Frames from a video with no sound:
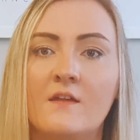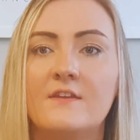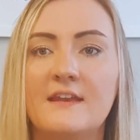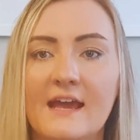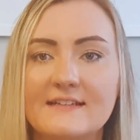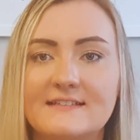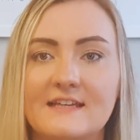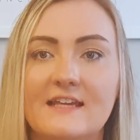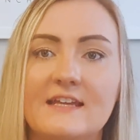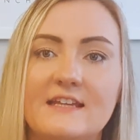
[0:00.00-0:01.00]
The next
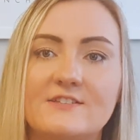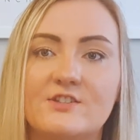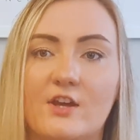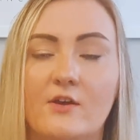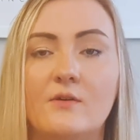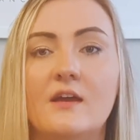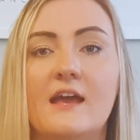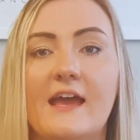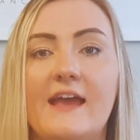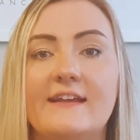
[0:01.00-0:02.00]
thing you need to do
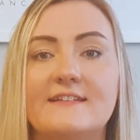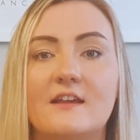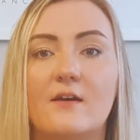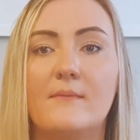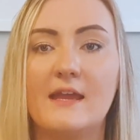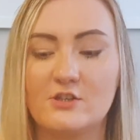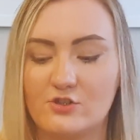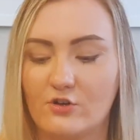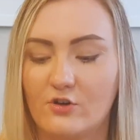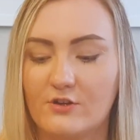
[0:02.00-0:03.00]
is make
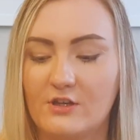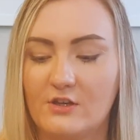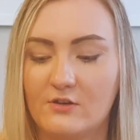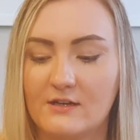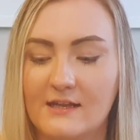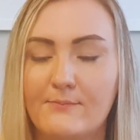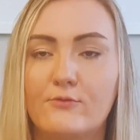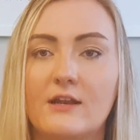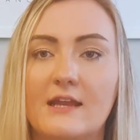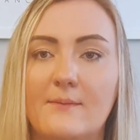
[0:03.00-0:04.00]
sure that you're
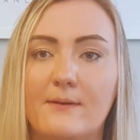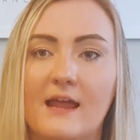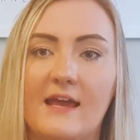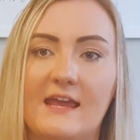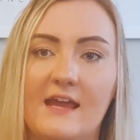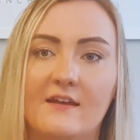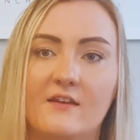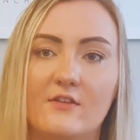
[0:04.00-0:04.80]
liberally applying